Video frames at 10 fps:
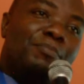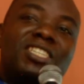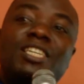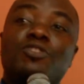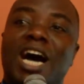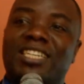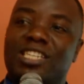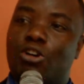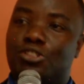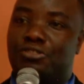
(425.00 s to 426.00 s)
me give you an
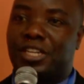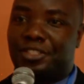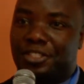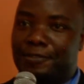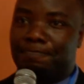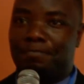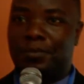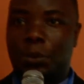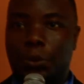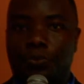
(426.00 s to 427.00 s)
illustration
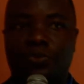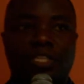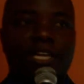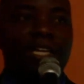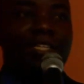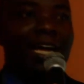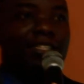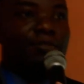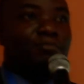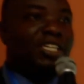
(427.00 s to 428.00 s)
that may